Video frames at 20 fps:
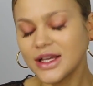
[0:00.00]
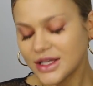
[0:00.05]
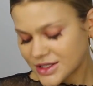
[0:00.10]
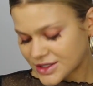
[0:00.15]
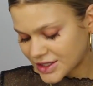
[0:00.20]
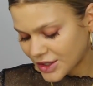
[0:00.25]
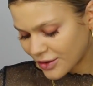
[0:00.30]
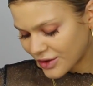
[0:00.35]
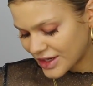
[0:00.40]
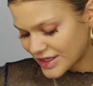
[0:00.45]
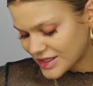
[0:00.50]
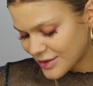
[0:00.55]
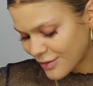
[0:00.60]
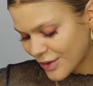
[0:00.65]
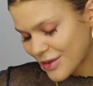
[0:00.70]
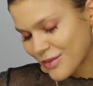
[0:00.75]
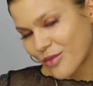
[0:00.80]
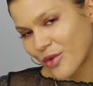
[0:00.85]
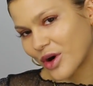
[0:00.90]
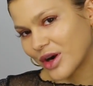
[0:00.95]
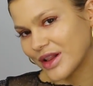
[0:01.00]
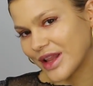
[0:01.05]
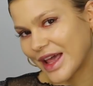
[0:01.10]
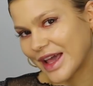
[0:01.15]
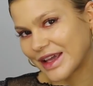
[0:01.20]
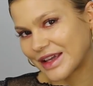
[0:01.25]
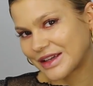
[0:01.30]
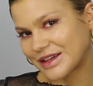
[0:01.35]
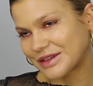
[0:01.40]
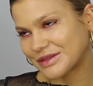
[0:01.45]
So it is a bit more
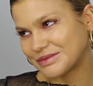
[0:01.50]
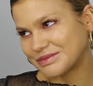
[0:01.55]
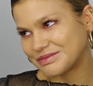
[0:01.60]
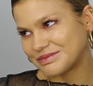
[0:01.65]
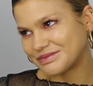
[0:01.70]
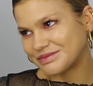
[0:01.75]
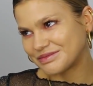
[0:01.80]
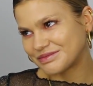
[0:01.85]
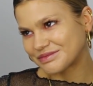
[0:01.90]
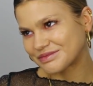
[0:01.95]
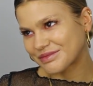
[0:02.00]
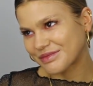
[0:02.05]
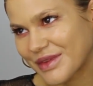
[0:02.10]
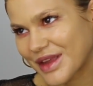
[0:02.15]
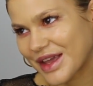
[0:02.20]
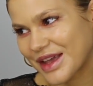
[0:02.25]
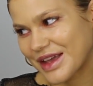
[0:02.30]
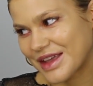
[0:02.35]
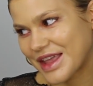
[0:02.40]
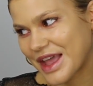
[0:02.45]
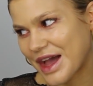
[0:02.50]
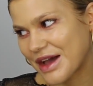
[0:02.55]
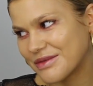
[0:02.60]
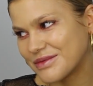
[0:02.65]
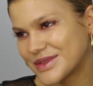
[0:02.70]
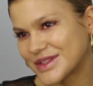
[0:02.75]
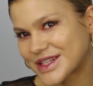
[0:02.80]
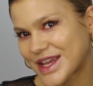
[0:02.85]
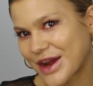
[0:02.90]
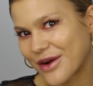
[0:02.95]
like, yeah,
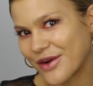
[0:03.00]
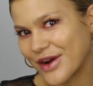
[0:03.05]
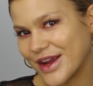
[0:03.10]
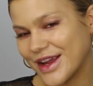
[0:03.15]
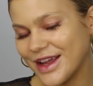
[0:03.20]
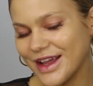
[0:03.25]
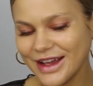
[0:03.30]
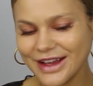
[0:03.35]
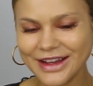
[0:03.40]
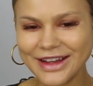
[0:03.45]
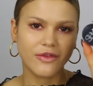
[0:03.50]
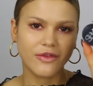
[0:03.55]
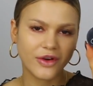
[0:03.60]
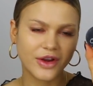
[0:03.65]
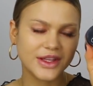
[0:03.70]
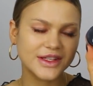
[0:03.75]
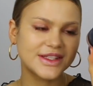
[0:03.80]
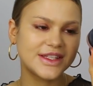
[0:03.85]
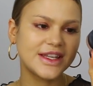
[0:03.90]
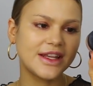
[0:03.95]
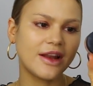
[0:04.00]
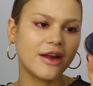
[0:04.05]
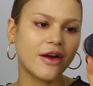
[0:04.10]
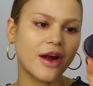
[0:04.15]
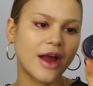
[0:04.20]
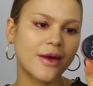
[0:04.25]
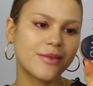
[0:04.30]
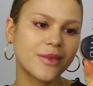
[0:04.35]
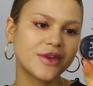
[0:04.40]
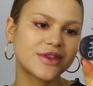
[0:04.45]
scary. For
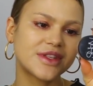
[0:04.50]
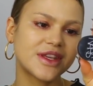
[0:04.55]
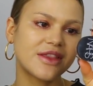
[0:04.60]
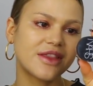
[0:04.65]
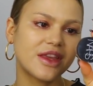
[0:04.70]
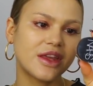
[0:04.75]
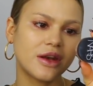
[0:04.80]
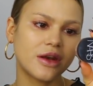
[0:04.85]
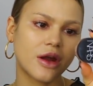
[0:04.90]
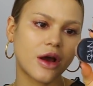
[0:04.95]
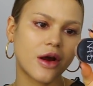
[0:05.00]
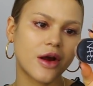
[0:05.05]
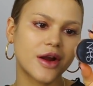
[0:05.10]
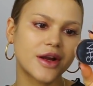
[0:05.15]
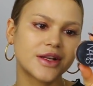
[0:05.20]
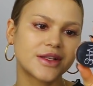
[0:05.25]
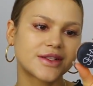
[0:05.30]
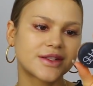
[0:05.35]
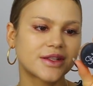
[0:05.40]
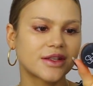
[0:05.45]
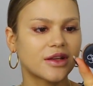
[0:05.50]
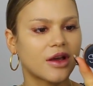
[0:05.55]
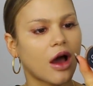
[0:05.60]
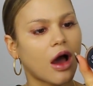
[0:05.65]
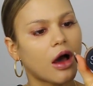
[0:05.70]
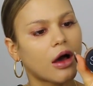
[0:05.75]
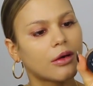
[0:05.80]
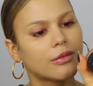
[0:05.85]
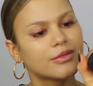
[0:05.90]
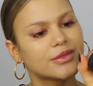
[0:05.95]
concealer, I'm using the NARS
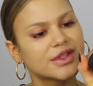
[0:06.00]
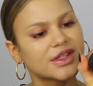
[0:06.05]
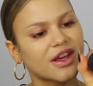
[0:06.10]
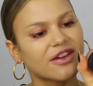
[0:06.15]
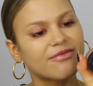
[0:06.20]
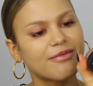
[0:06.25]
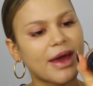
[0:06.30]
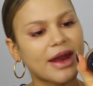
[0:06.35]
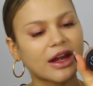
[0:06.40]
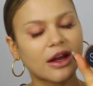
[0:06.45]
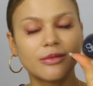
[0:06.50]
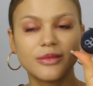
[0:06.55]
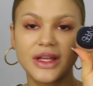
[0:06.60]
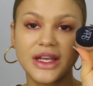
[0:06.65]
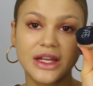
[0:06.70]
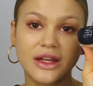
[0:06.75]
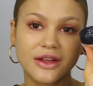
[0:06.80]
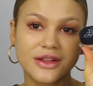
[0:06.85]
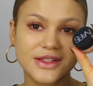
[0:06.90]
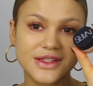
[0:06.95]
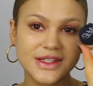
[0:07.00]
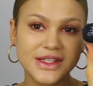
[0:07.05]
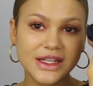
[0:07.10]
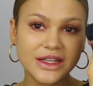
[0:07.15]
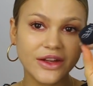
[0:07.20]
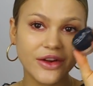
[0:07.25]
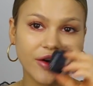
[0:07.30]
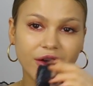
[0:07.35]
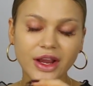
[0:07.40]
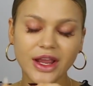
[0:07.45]
um, Soft Matte Complete
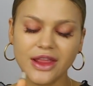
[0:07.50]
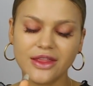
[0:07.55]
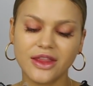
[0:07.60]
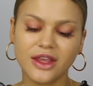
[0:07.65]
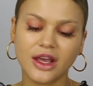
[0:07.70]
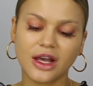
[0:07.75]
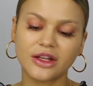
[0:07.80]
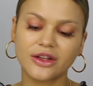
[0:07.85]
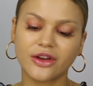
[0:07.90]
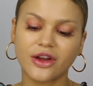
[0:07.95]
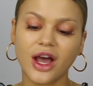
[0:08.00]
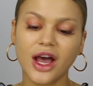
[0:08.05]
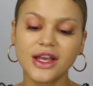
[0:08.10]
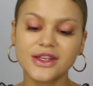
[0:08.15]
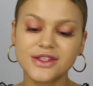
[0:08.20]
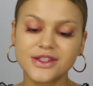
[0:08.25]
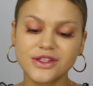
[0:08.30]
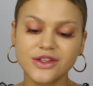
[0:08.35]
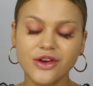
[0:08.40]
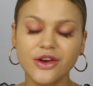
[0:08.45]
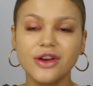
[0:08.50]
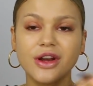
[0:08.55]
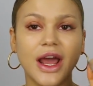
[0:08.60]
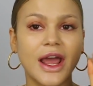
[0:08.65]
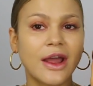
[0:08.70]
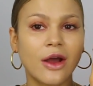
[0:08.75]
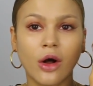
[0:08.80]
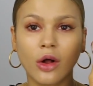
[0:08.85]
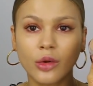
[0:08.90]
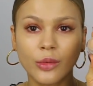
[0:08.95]
Concealer in the color Custard.
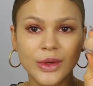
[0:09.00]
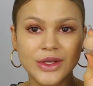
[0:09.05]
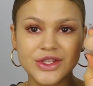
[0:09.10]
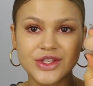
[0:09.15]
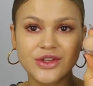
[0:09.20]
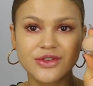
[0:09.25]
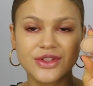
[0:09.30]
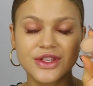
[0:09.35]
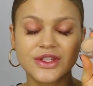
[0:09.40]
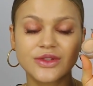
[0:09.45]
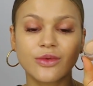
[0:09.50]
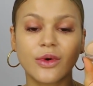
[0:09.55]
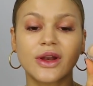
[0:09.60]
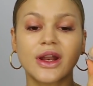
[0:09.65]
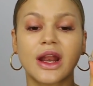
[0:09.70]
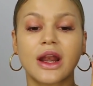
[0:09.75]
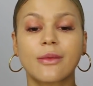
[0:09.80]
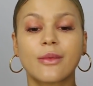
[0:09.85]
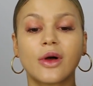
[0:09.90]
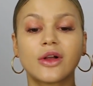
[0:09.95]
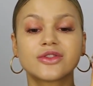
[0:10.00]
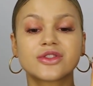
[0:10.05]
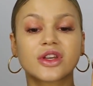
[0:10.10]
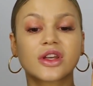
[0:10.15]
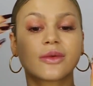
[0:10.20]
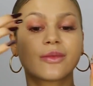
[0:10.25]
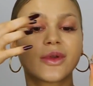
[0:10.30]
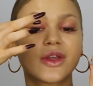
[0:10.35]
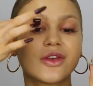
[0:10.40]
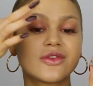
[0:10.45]
I always use this one and I'm also
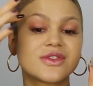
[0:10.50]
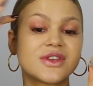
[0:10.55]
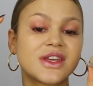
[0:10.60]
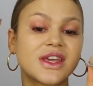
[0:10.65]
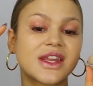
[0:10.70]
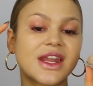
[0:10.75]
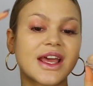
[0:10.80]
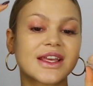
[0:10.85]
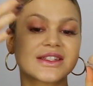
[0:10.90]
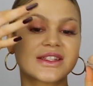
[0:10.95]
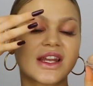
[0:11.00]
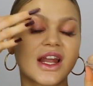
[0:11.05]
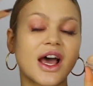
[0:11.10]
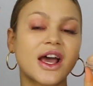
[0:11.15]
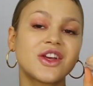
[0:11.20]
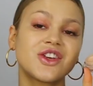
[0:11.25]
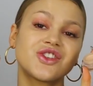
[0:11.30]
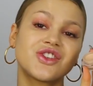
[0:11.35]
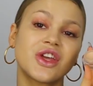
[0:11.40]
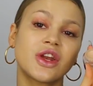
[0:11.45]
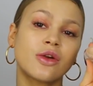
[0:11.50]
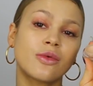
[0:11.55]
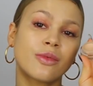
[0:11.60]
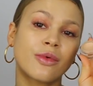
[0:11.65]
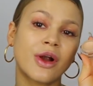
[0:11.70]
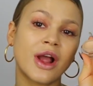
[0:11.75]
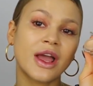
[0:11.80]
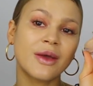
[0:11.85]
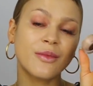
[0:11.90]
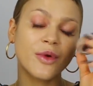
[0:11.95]
gonna be using it as an eyeshadow
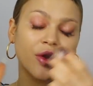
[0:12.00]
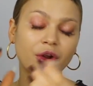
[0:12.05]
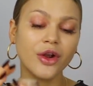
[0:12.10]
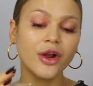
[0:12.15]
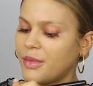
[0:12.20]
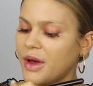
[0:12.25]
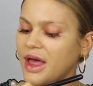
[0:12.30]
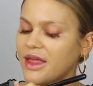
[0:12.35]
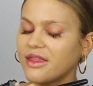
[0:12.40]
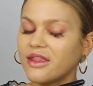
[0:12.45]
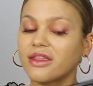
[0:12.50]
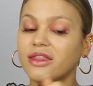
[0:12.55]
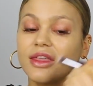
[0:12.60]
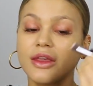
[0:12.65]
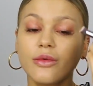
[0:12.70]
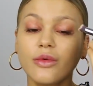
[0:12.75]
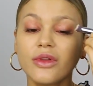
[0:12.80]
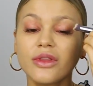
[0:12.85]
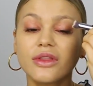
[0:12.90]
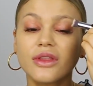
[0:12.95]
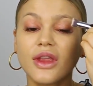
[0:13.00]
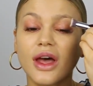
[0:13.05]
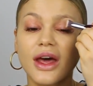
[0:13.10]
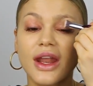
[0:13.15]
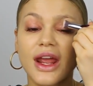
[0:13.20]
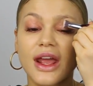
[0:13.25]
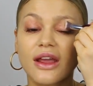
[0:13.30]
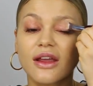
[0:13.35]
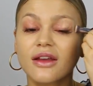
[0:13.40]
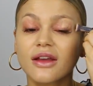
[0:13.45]
primer. But the thing with
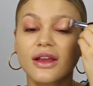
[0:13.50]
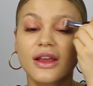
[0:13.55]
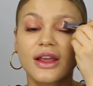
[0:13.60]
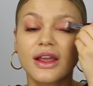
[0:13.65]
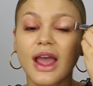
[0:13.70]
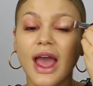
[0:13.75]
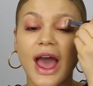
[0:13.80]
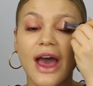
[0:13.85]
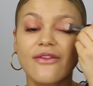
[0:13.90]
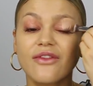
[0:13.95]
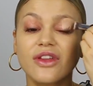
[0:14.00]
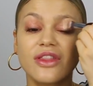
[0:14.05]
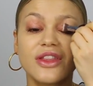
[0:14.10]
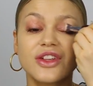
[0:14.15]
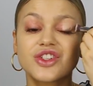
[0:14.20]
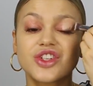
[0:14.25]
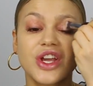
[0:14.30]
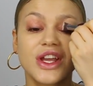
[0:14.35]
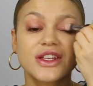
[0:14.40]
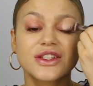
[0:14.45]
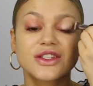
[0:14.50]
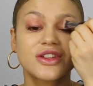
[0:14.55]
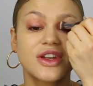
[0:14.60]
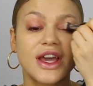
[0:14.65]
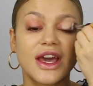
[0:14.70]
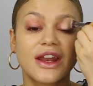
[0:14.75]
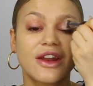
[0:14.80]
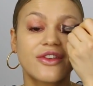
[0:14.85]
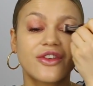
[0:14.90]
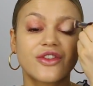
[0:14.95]
not having the chance
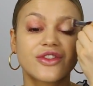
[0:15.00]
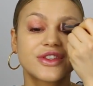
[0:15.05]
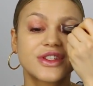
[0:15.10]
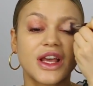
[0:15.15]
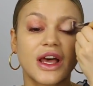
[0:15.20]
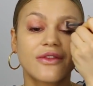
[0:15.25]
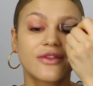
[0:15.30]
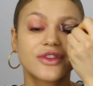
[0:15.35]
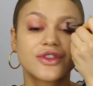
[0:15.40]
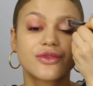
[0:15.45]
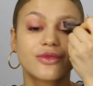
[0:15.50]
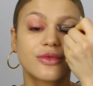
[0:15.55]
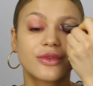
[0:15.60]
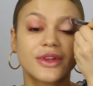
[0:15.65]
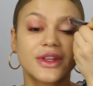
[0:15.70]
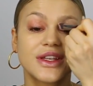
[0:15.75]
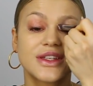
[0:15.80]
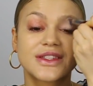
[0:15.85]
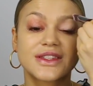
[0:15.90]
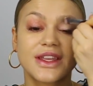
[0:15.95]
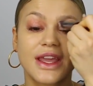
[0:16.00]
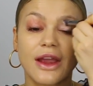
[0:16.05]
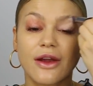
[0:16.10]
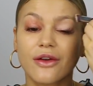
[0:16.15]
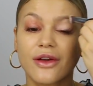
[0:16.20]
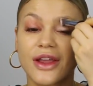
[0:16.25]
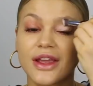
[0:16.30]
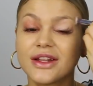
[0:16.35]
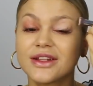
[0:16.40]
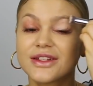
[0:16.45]
to edit yourself is really
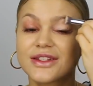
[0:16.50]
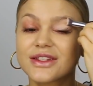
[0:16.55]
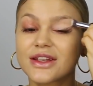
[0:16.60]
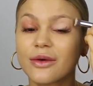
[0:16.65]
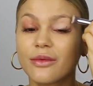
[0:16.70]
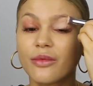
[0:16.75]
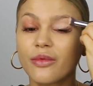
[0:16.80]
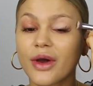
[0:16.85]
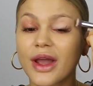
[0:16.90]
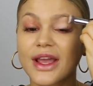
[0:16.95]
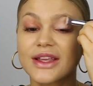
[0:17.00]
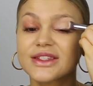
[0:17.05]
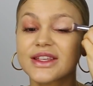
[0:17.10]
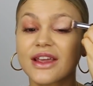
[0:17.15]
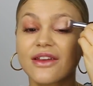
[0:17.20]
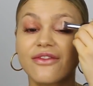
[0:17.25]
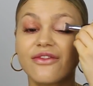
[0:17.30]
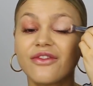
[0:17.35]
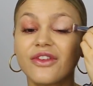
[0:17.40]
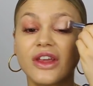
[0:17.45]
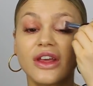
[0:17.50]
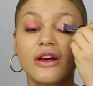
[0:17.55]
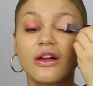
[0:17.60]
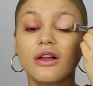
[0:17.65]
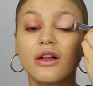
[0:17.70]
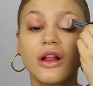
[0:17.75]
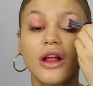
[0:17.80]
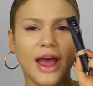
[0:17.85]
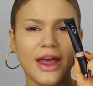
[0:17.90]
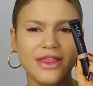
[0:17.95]
scary in some ways, I
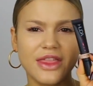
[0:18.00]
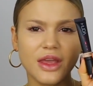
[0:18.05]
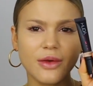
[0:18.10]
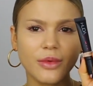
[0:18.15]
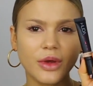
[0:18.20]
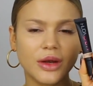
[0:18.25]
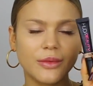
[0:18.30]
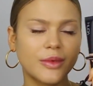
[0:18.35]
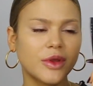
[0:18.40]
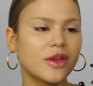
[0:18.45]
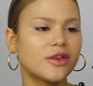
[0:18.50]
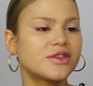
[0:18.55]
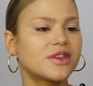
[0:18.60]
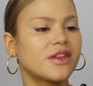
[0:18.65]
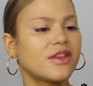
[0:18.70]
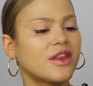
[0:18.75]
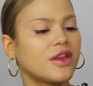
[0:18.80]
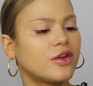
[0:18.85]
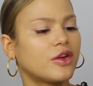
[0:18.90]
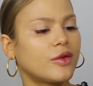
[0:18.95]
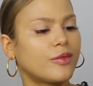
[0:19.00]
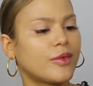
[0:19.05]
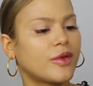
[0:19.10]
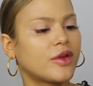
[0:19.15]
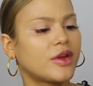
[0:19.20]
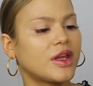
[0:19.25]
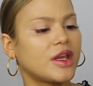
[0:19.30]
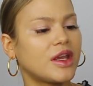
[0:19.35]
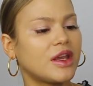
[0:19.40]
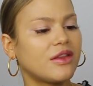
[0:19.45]
feel. I think I'm gonna be using the Huda
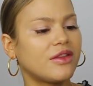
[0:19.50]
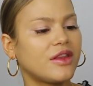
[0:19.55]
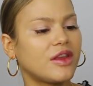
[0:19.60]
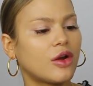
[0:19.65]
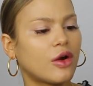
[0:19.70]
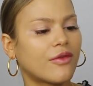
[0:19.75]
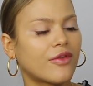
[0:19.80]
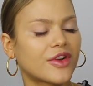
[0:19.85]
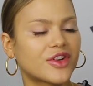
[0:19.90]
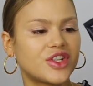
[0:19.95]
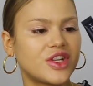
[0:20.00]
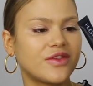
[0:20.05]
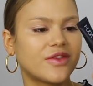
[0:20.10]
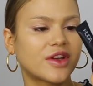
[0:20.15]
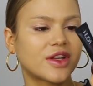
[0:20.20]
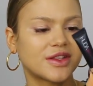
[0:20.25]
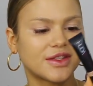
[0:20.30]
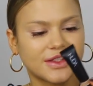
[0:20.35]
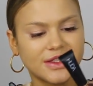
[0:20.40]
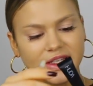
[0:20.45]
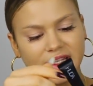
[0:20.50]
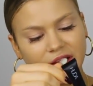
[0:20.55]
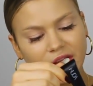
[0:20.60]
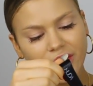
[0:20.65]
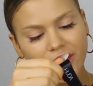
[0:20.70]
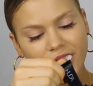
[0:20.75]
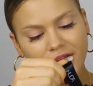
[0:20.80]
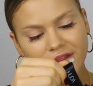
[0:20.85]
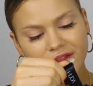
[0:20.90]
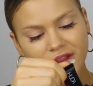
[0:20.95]
Beauty the Overachiever
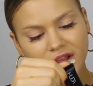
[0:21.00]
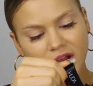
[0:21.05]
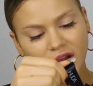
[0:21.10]
Concealer in the